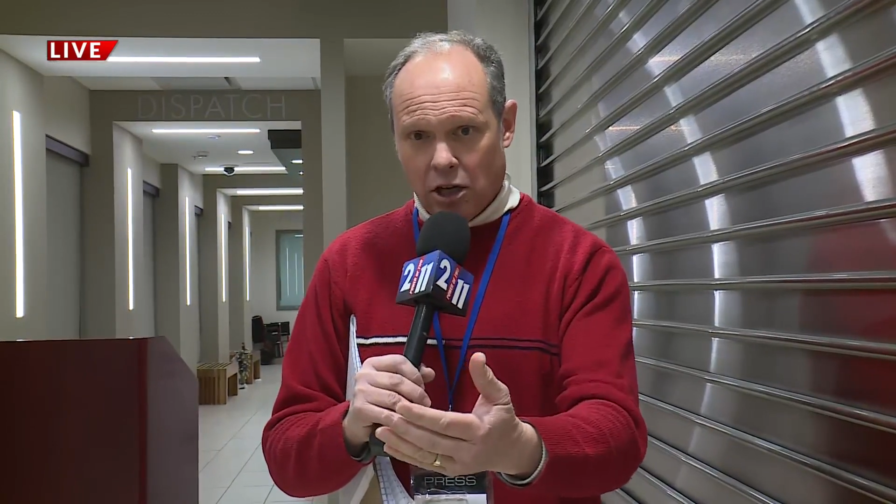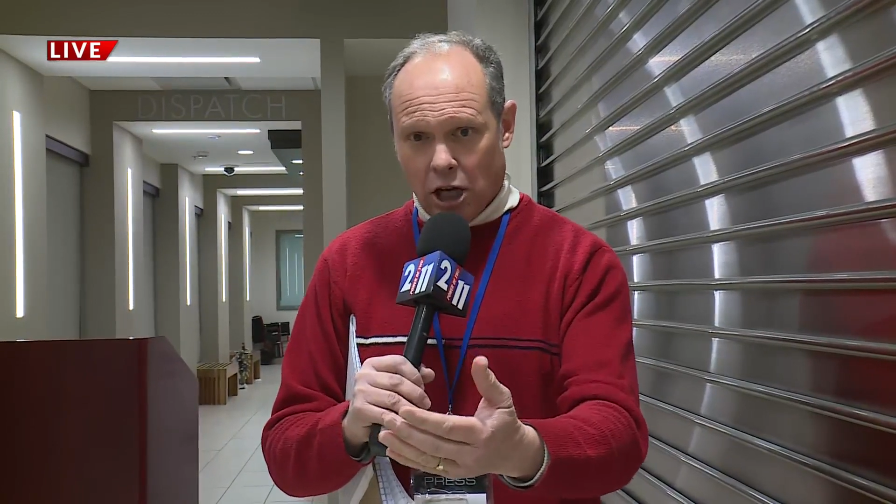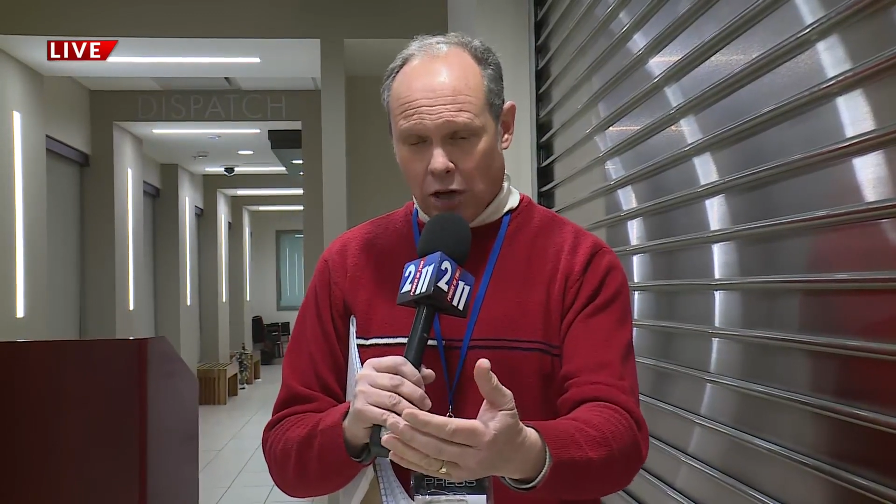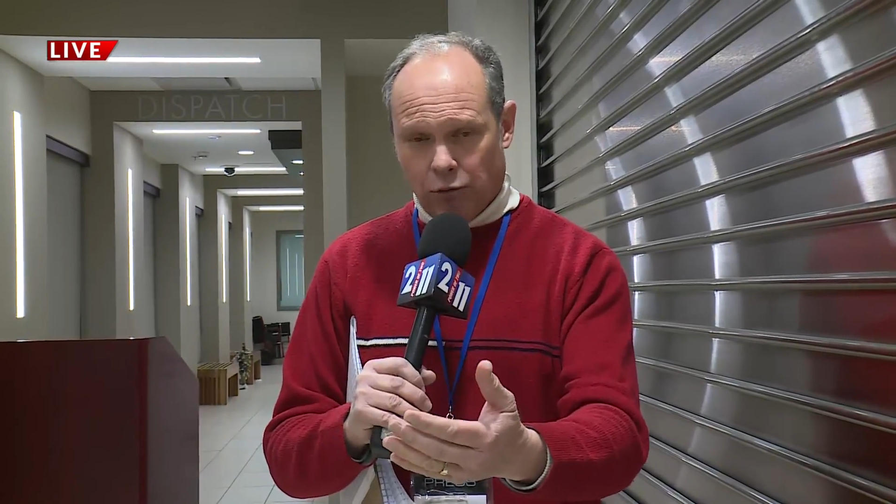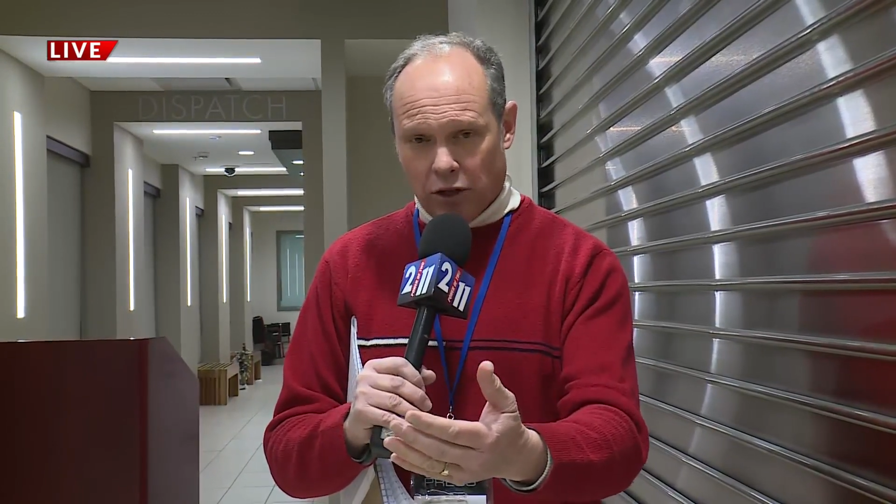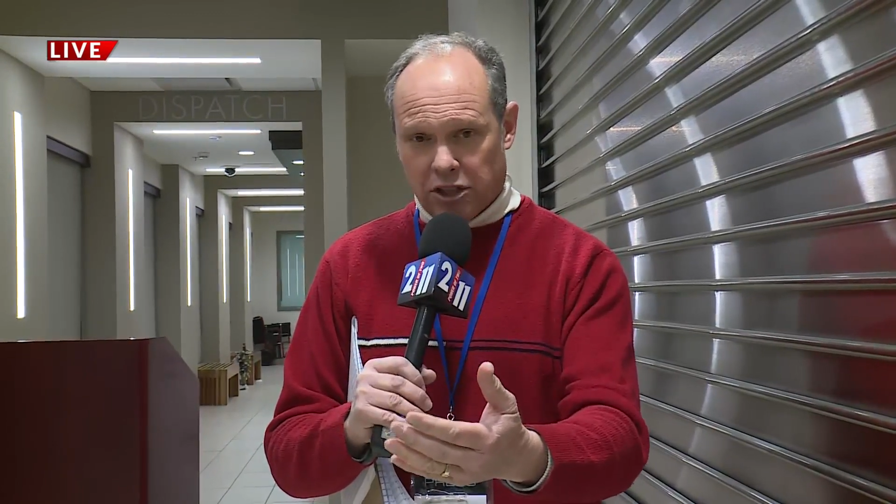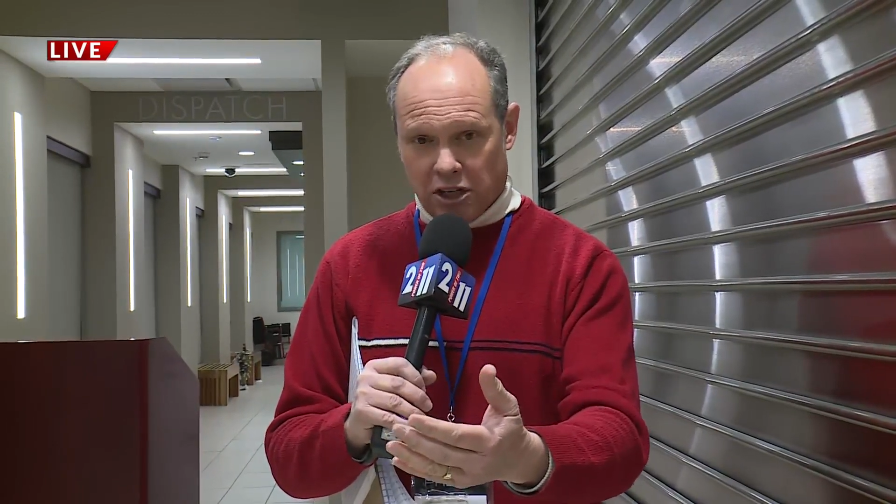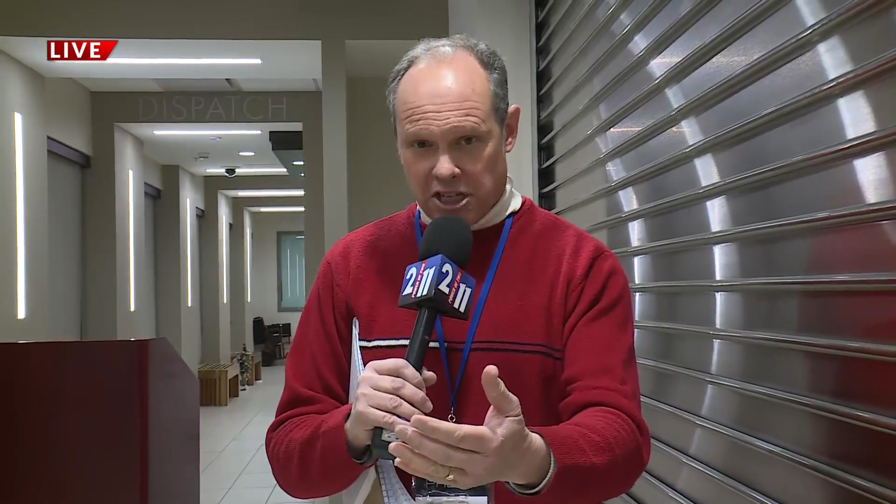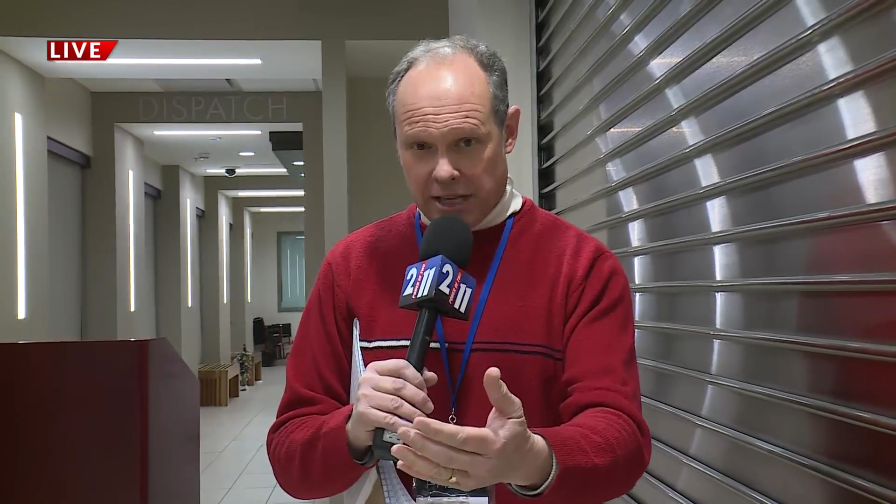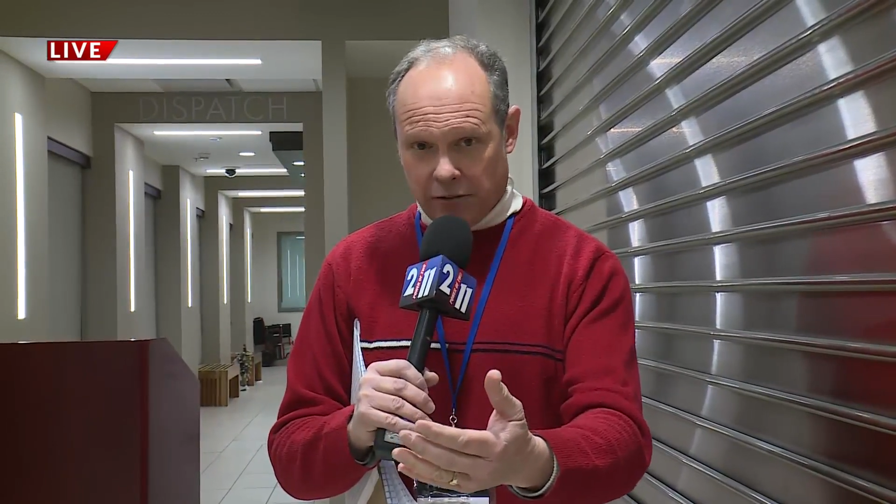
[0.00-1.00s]
of what they're
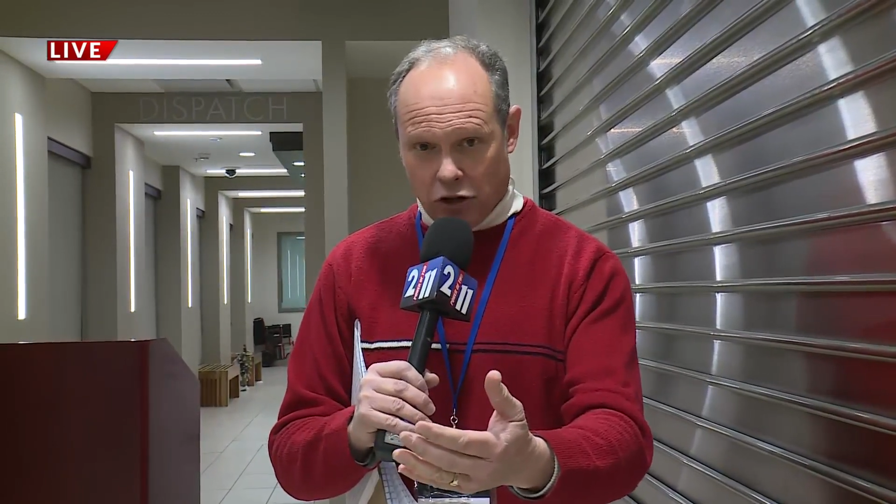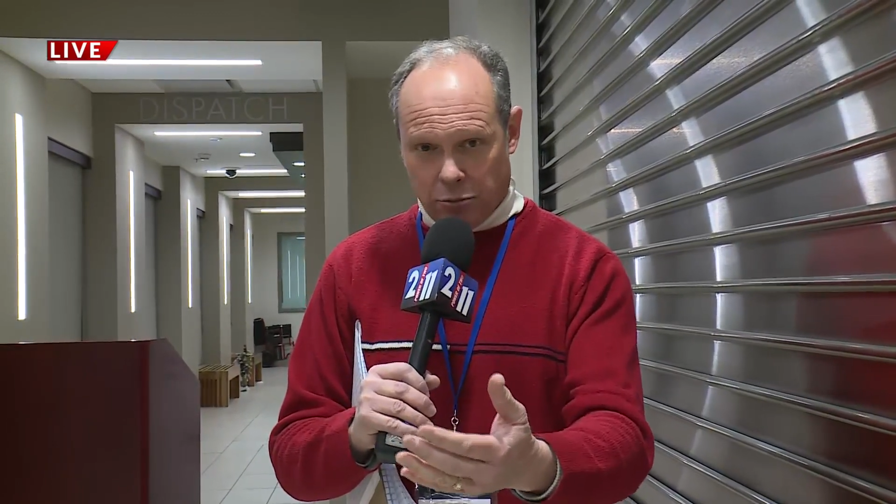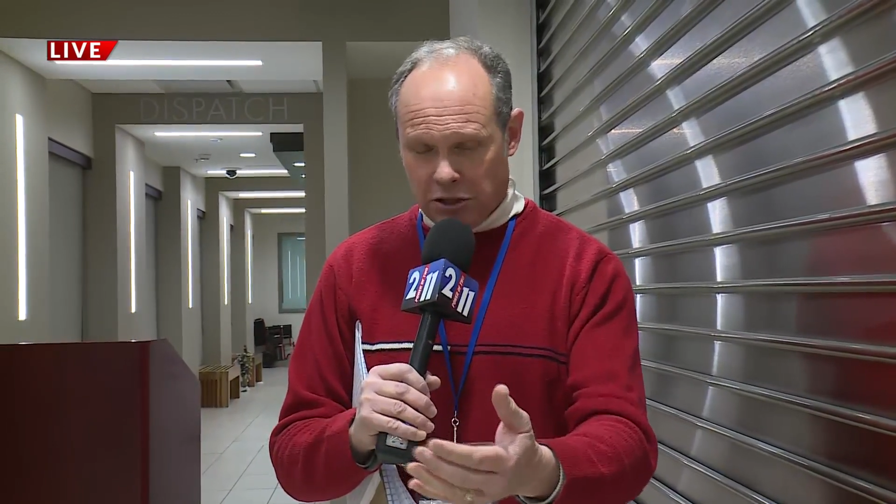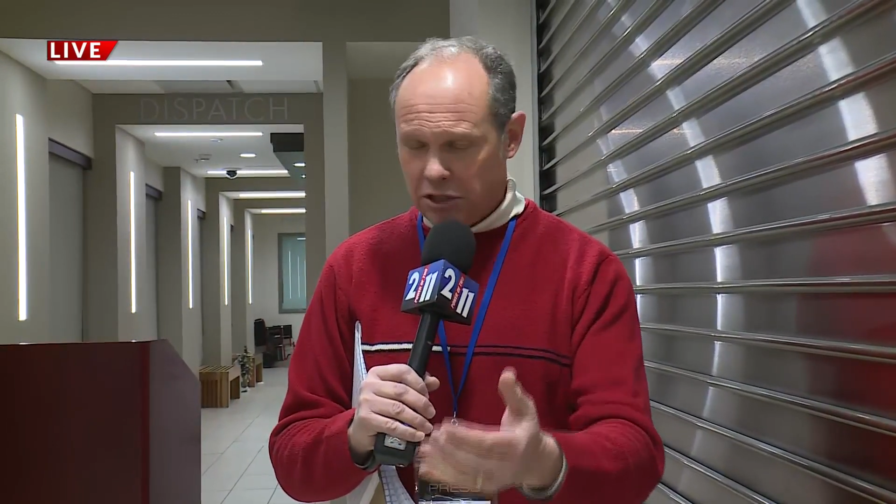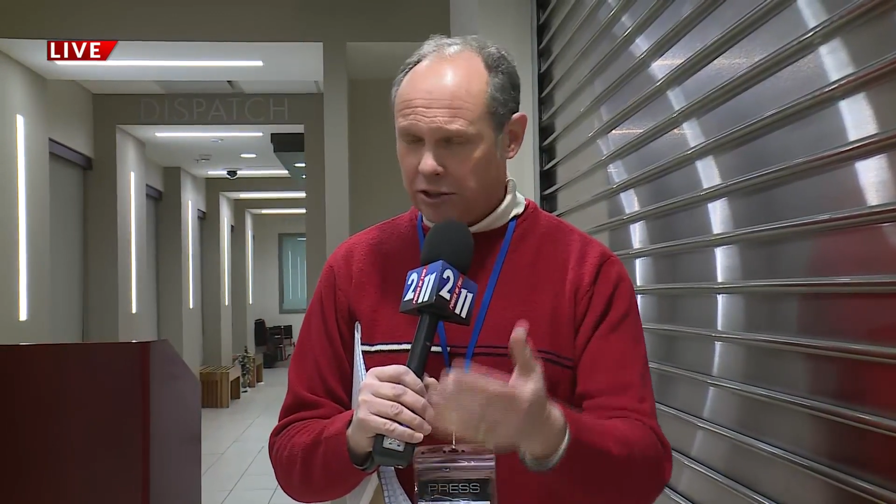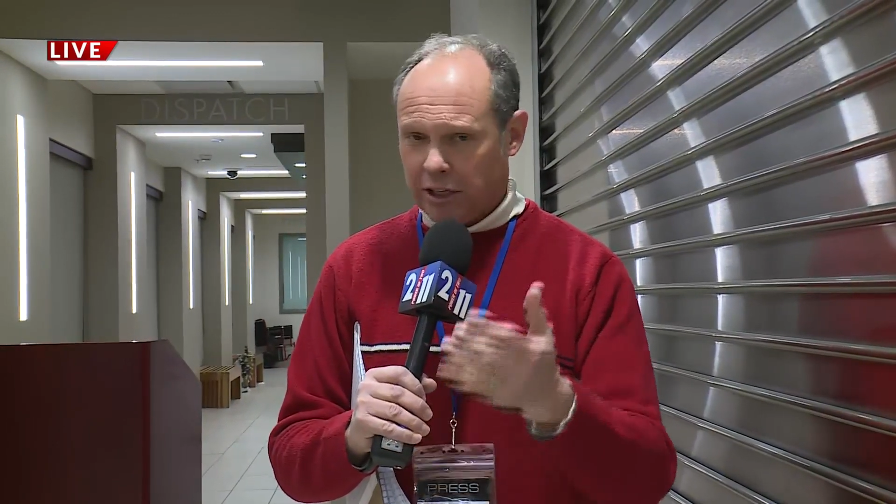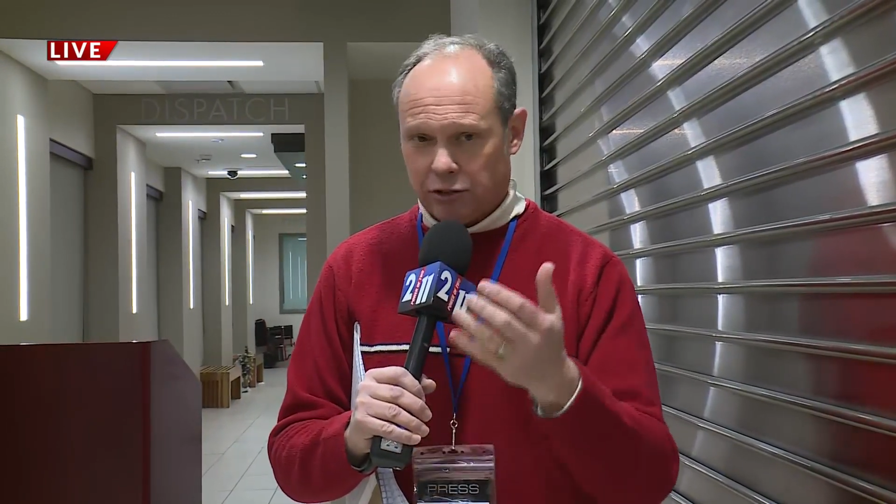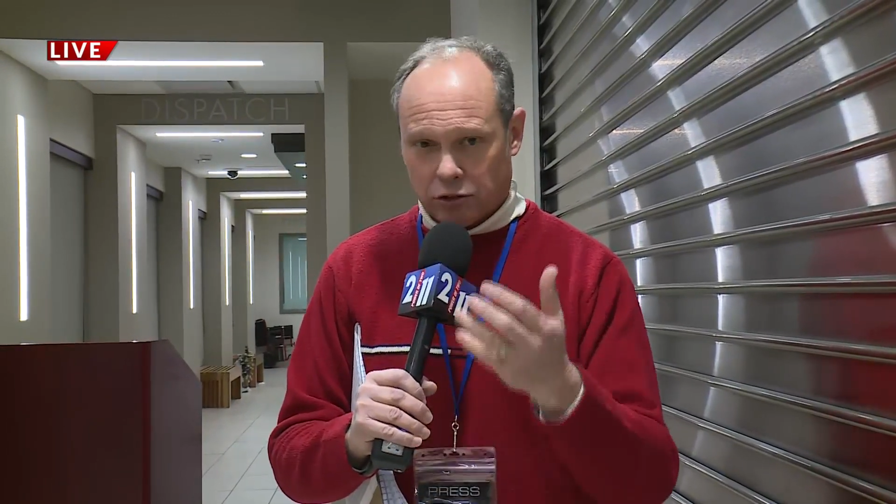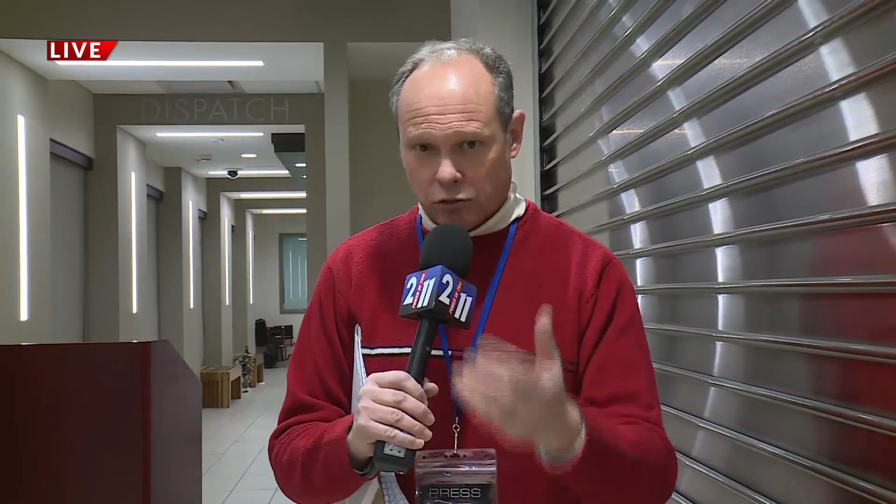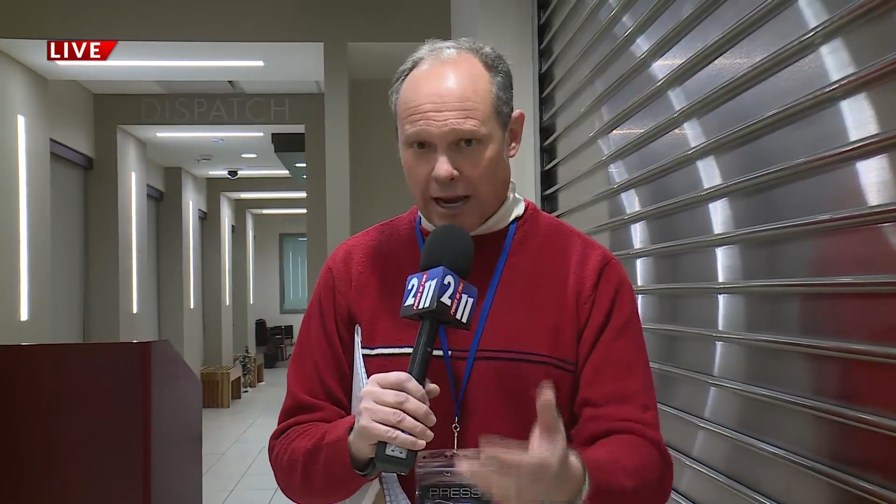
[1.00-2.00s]
dealing with, but just a
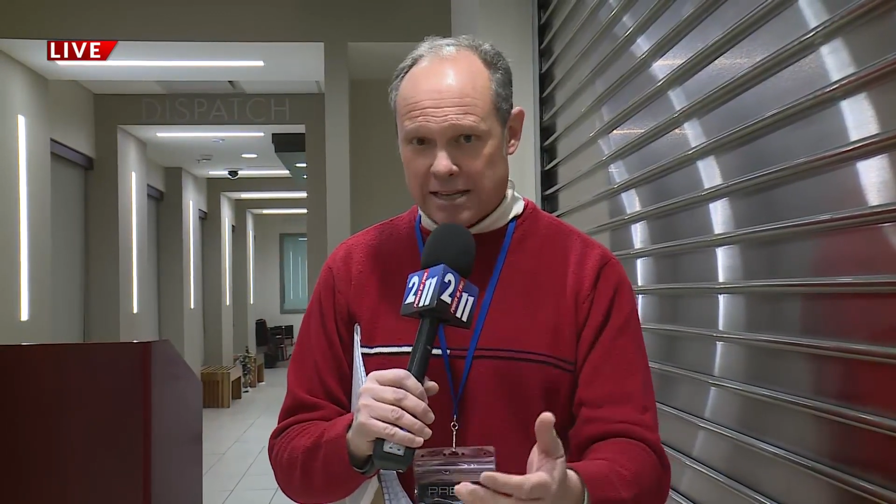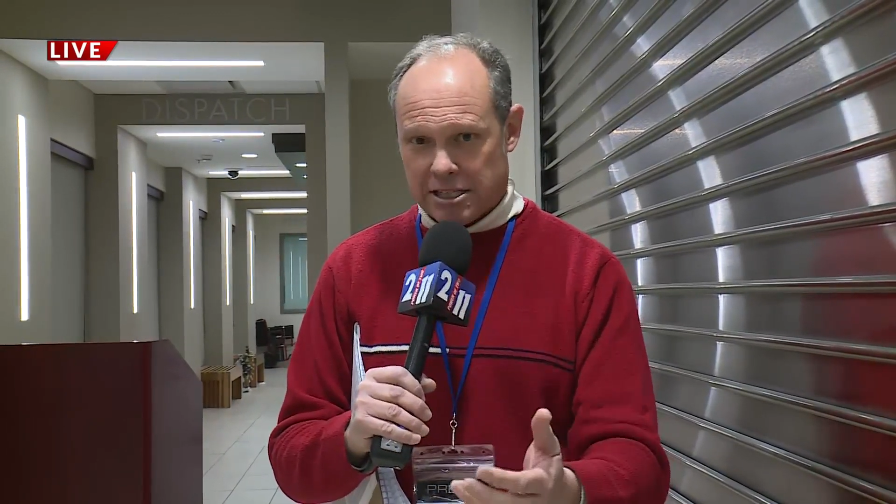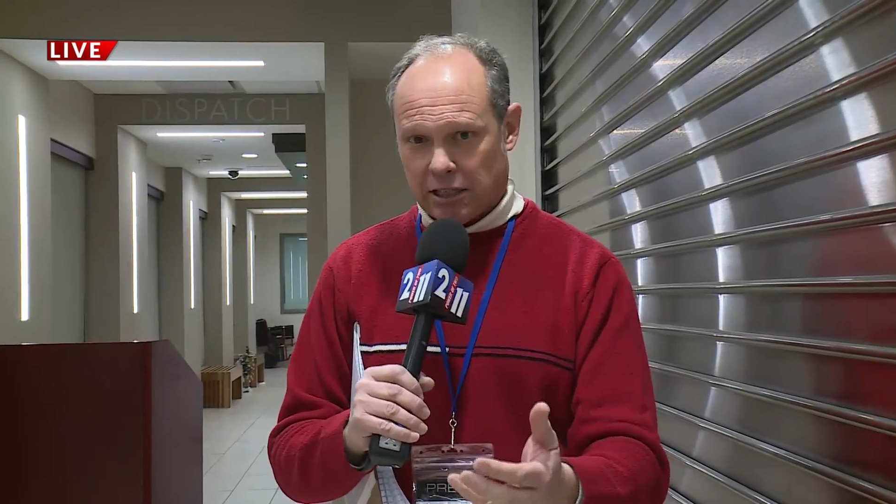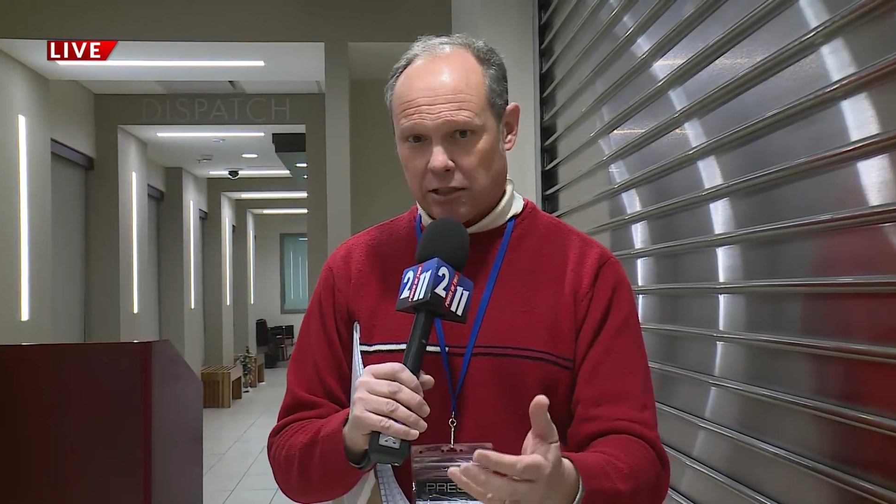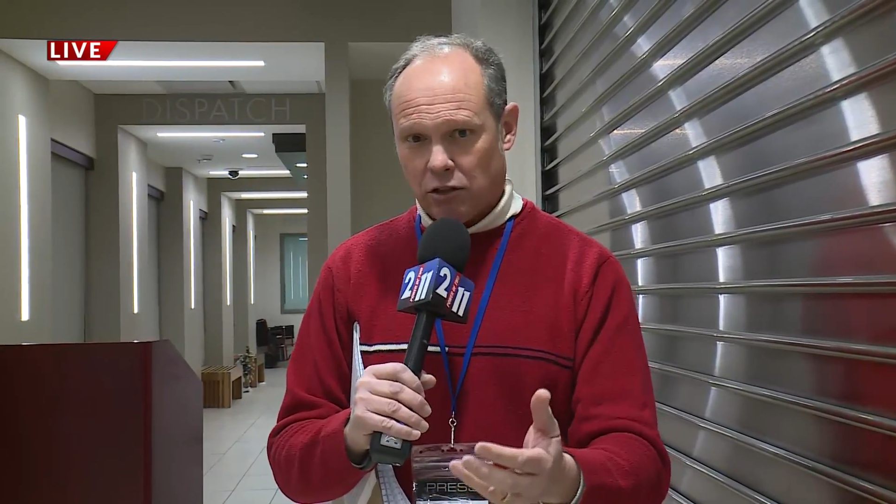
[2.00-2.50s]
tragic